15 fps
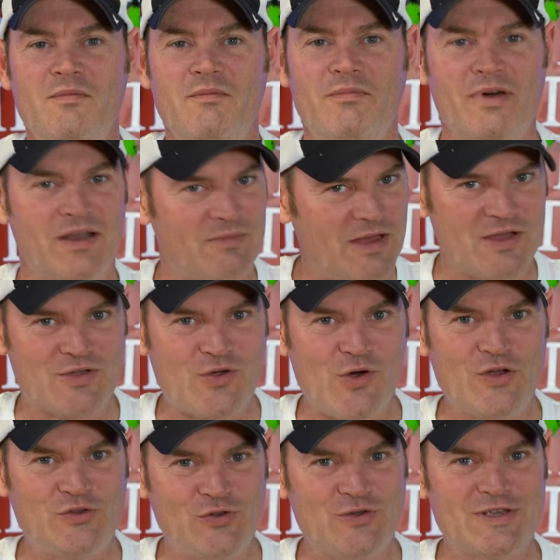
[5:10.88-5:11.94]
But I'm not
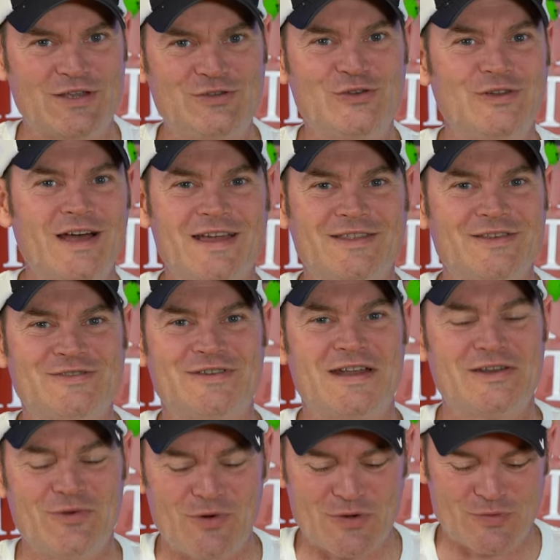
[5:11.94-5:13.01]
going to, because I do like this and I
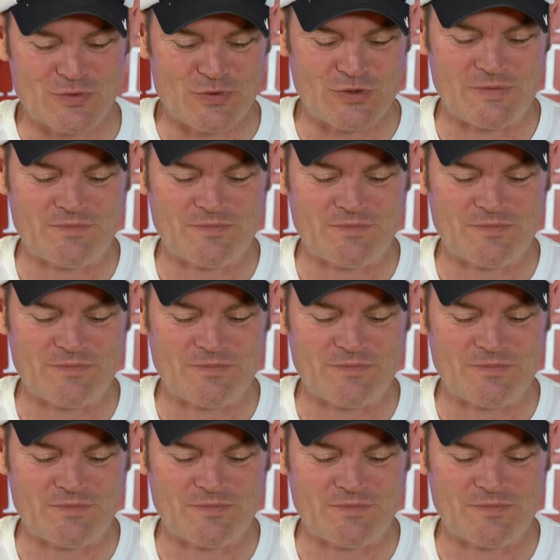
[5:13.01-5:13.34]
don't want to ruin